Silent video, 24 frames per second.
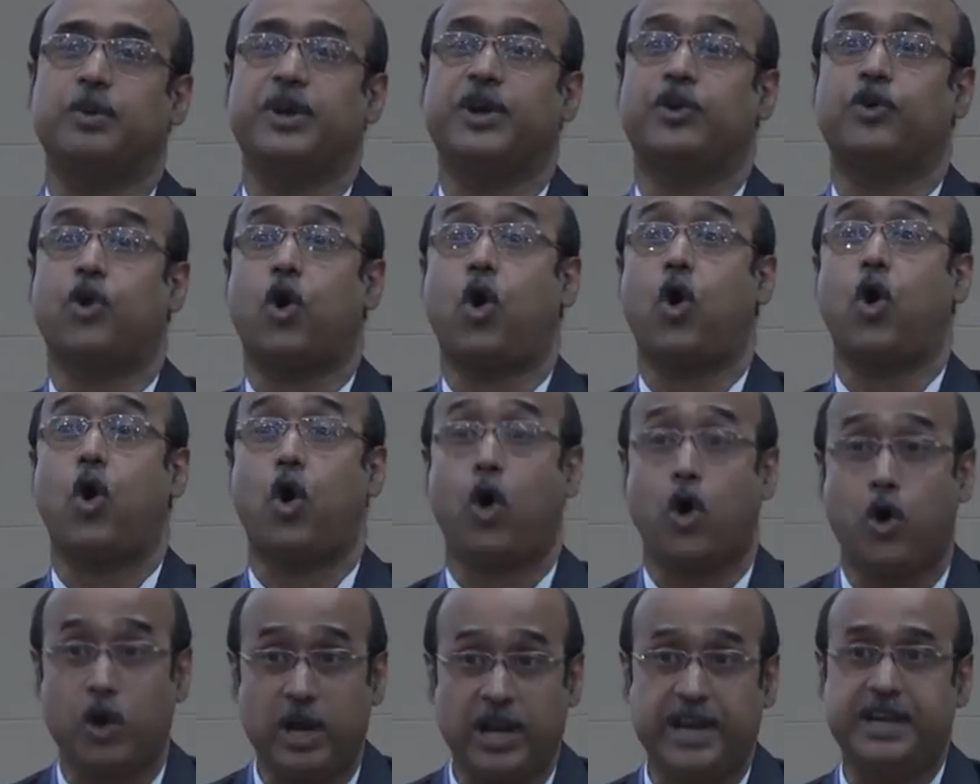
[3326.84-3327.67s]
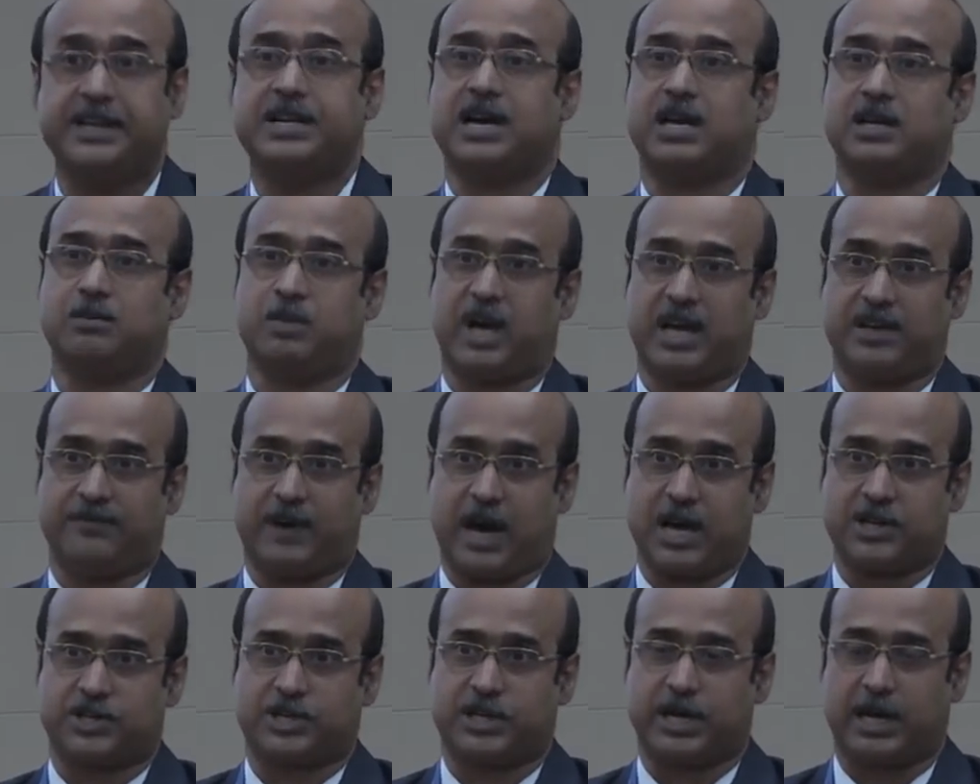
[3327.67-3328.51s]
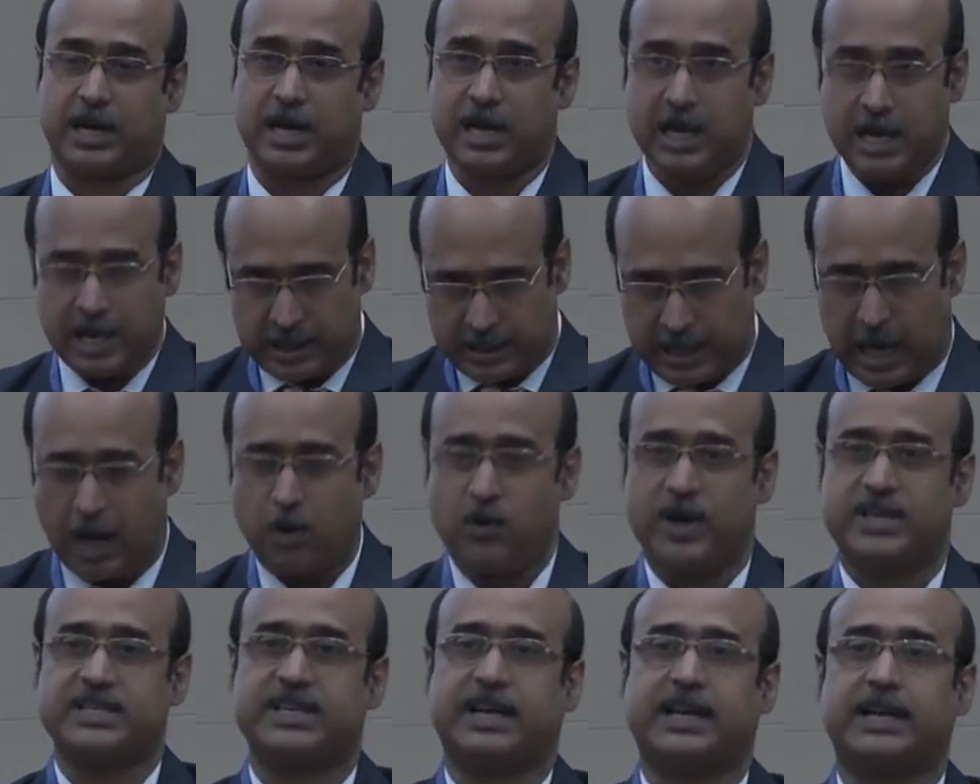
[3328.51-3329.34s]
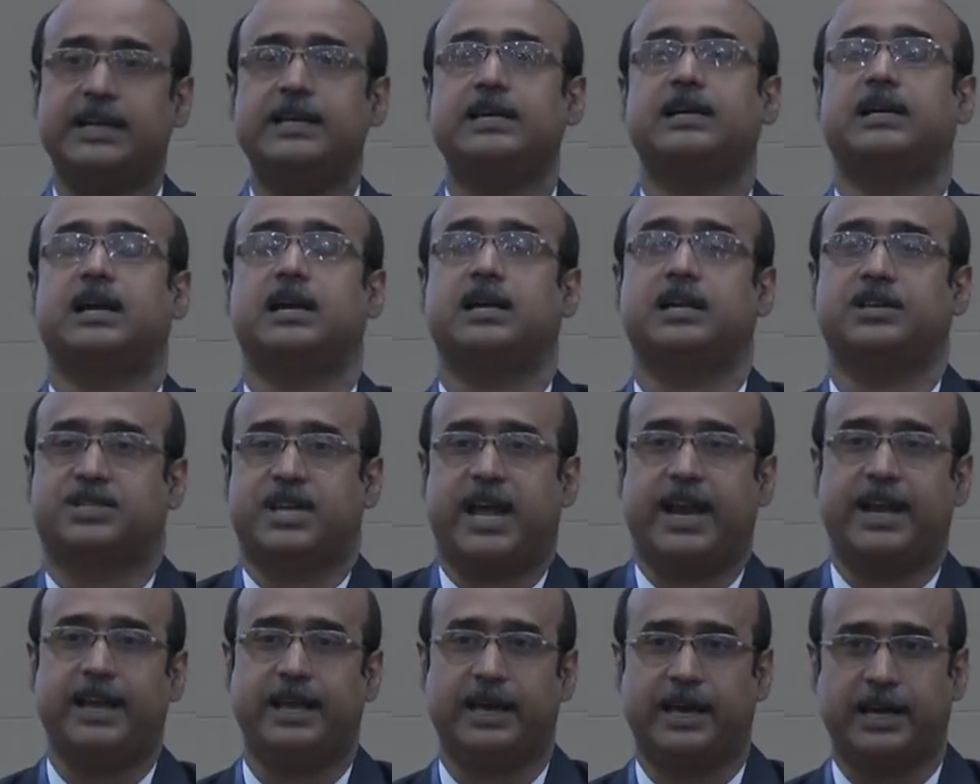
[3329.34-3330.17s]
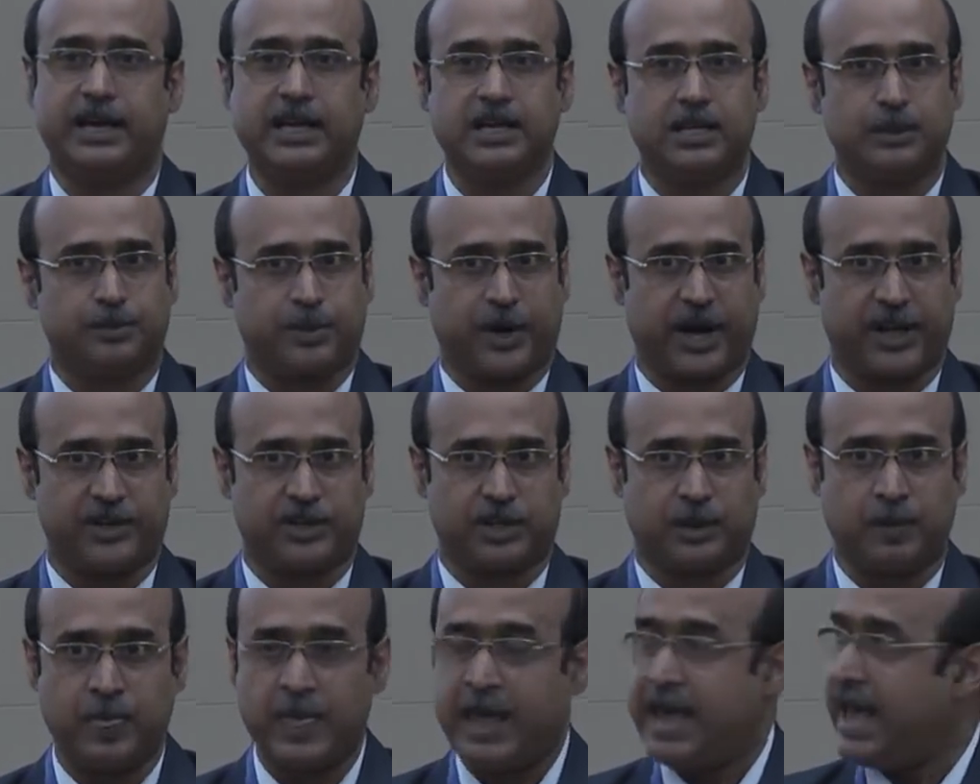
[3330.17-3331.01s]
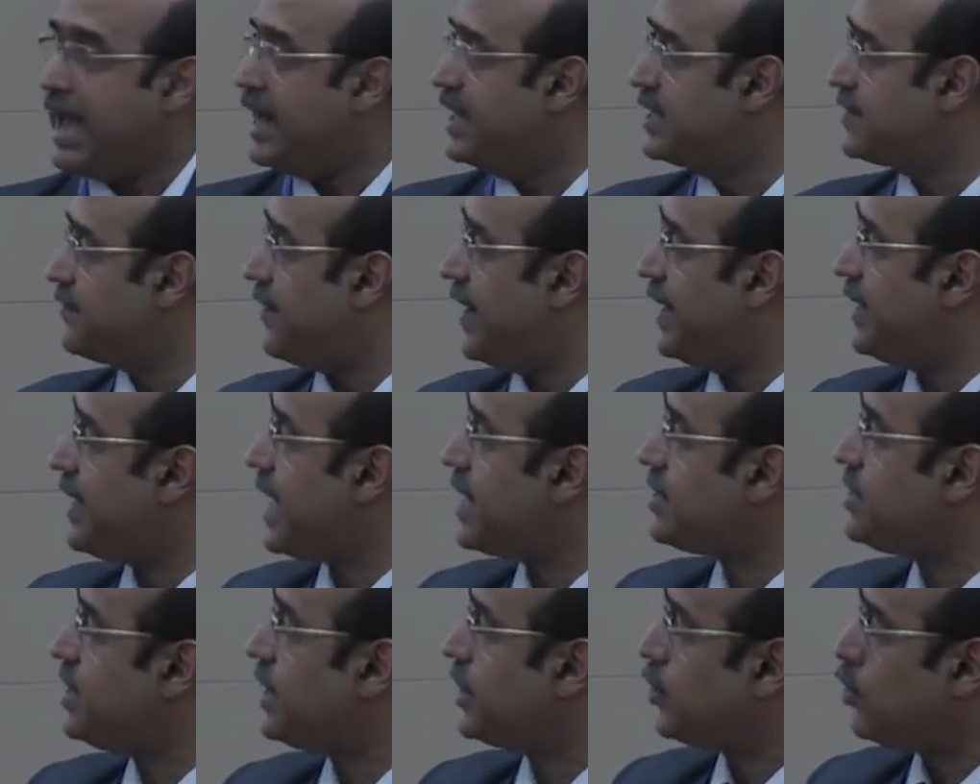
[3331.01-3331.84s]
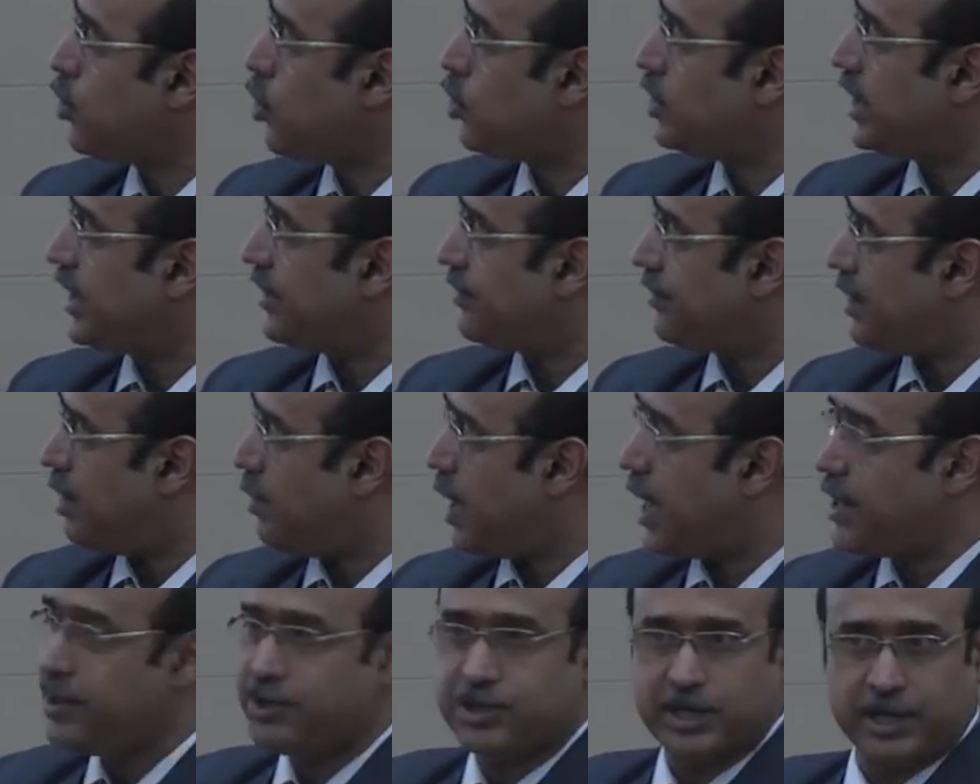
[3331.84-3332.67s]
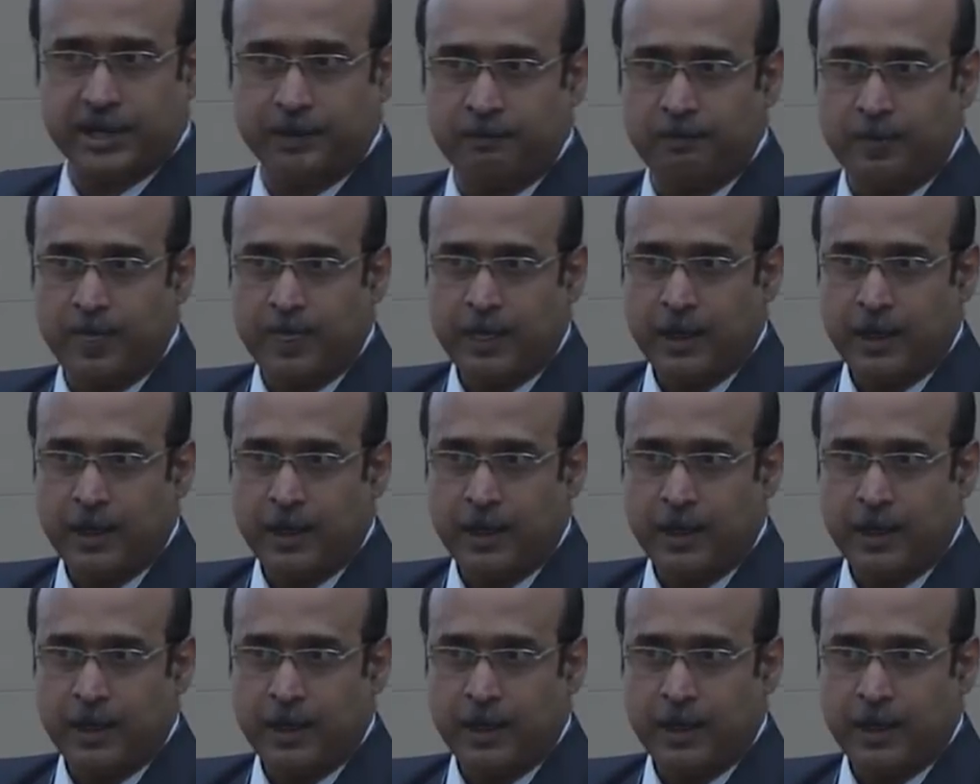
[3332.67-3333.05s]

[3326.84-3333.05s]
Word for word: to be wrongly done by Bhaskara, now has a clear understanding and interpretation. And it's fantastic to know that Ramanujan,